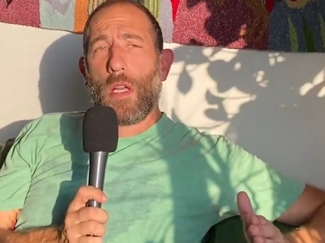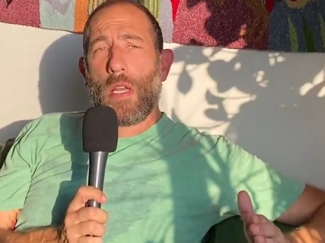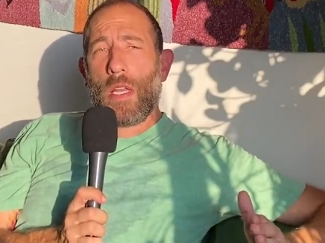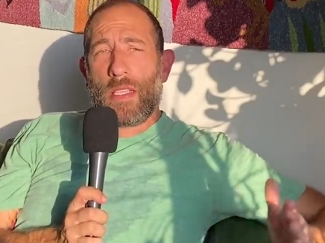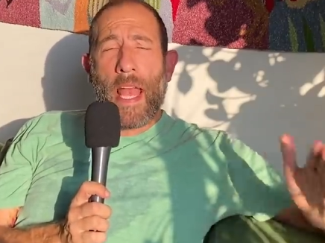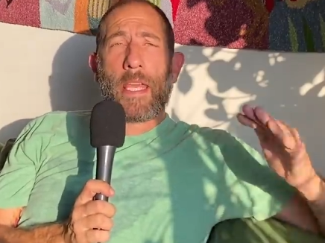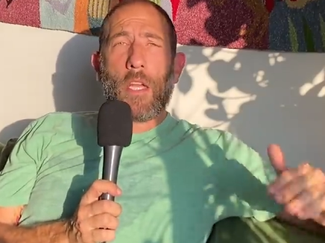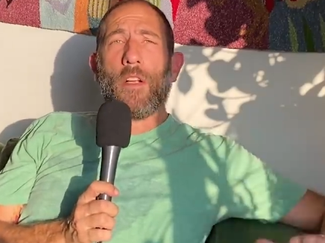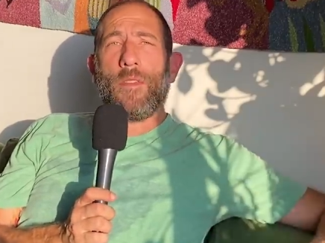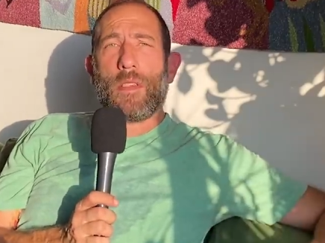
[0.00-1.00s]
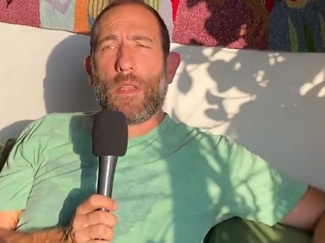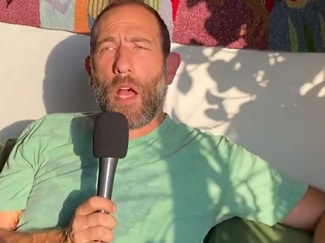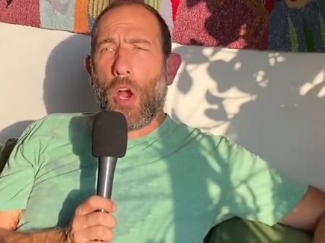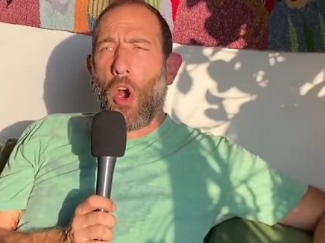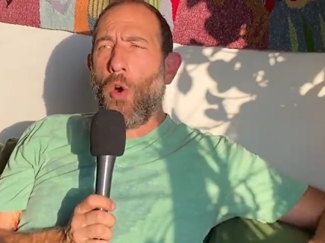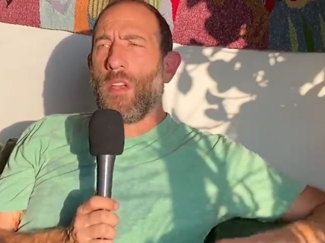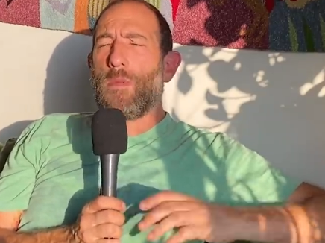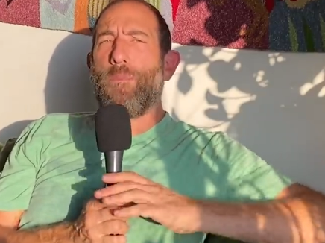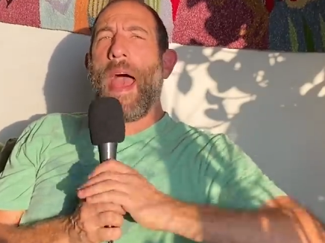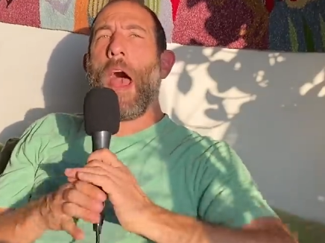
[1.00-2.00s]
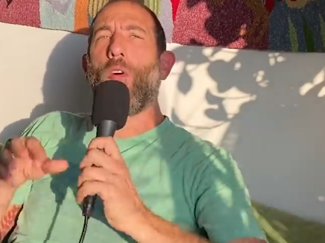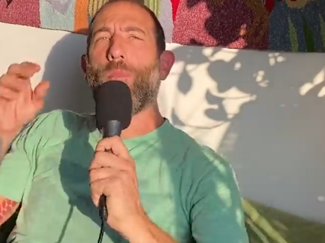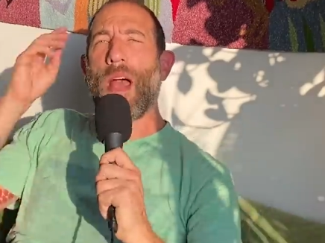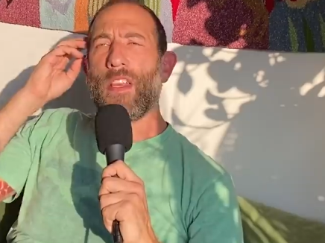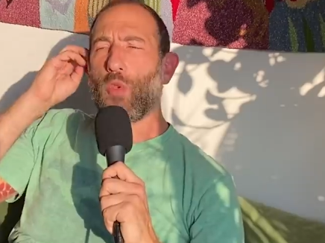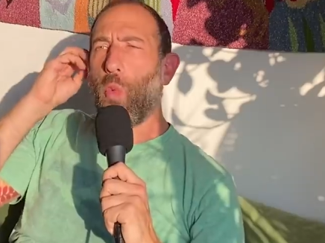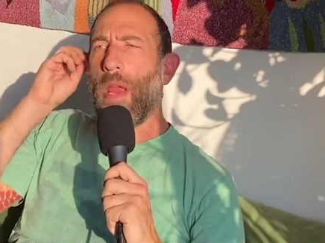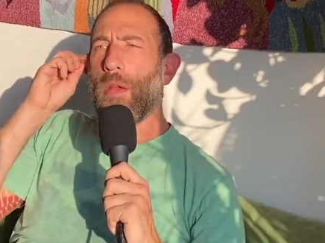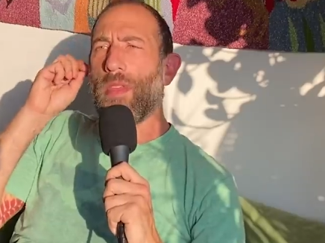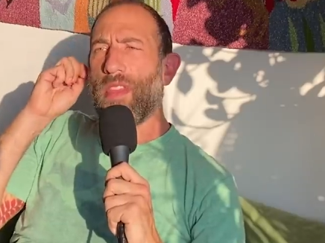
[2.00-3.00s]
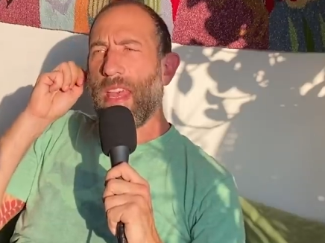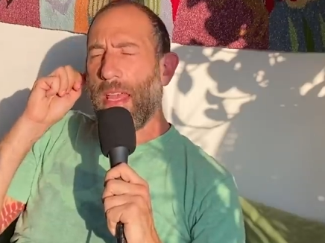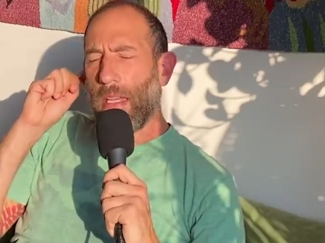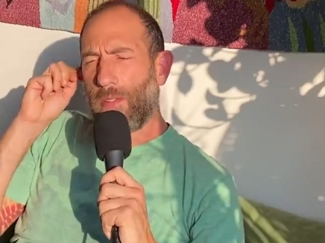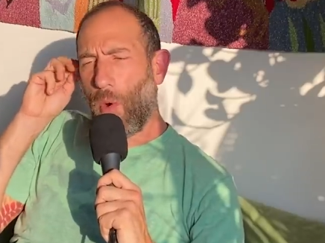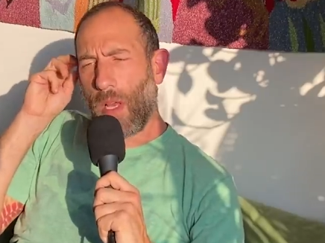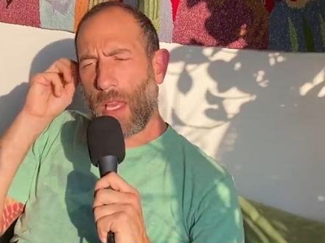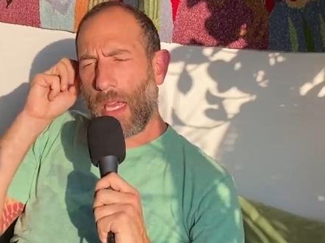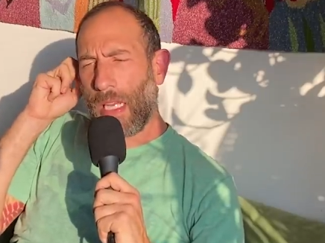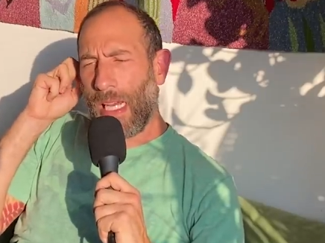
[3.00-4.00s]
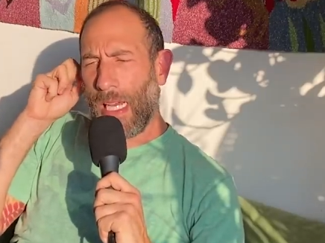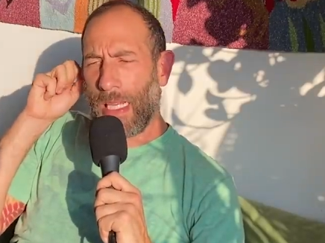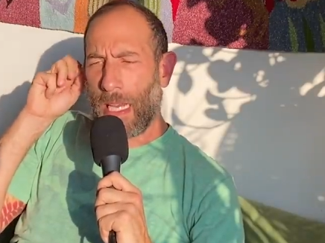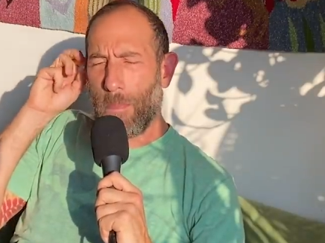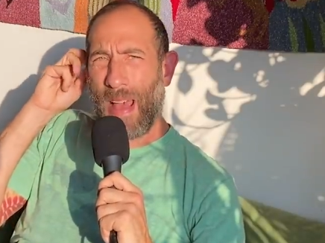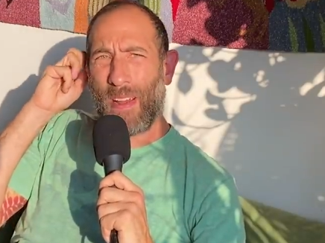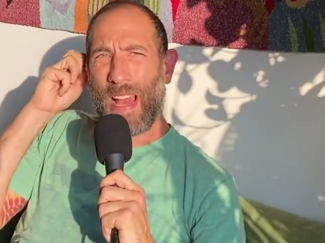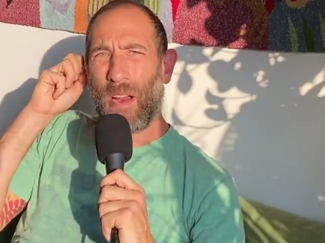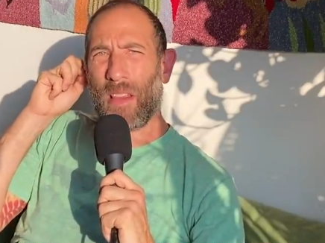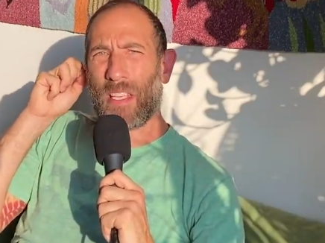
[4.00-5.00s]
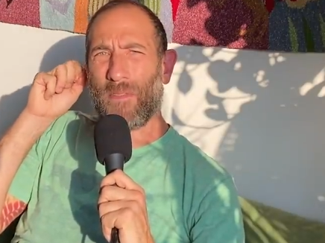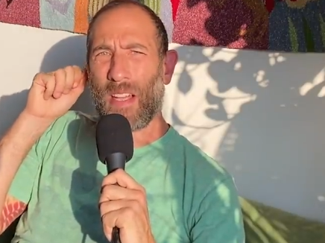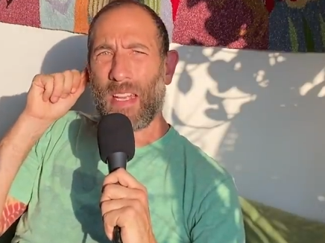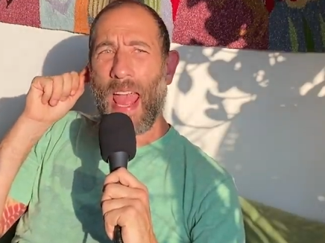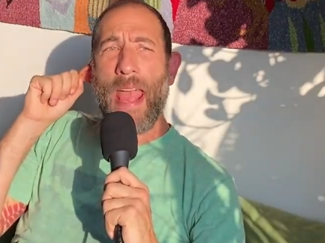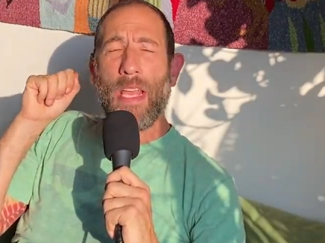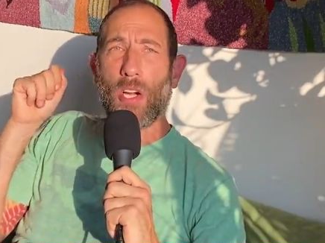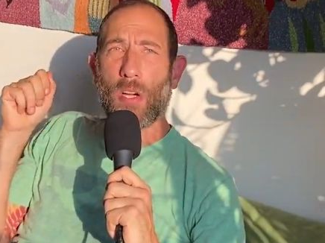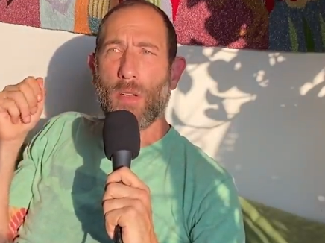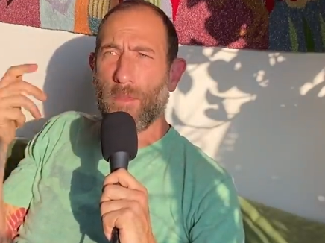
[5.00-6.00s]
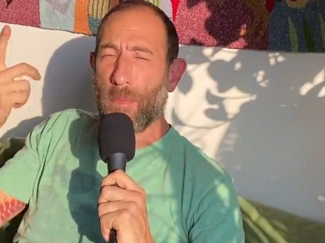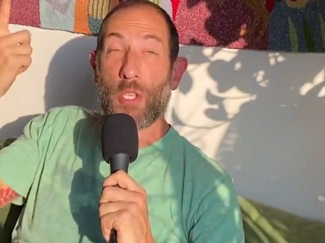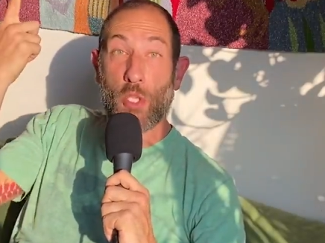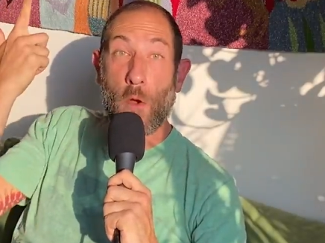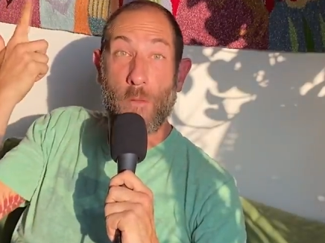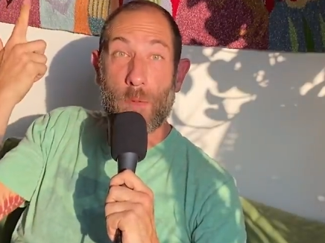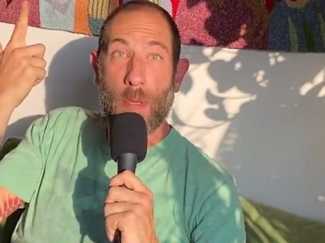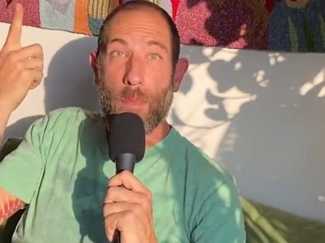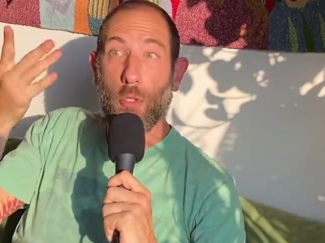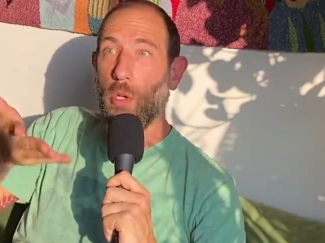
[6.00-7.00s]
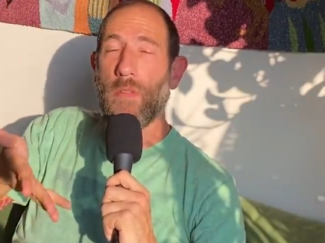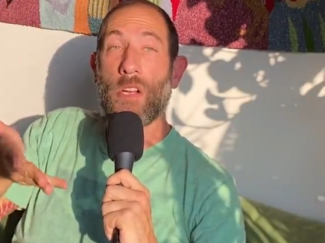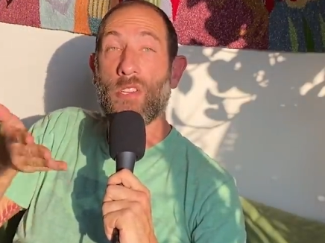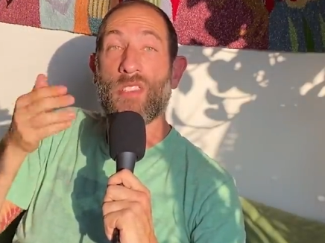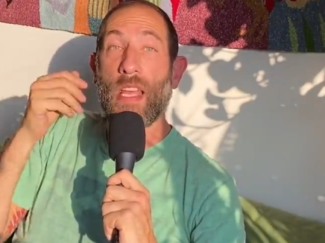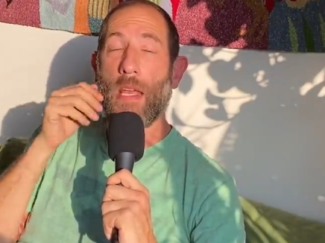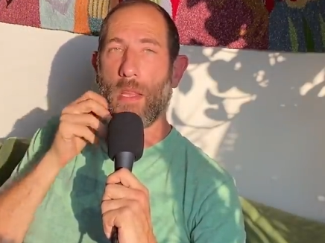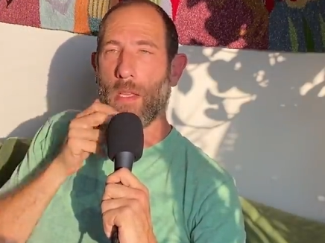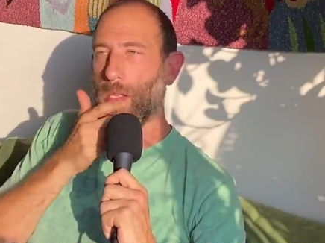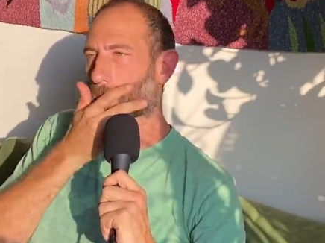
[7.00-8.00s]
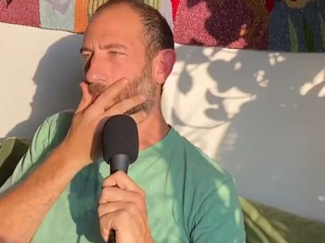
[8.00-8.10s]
executives are always bound by this weird thing of going like, I got to bow down to this fucking anger from the surface people who don't even understand this.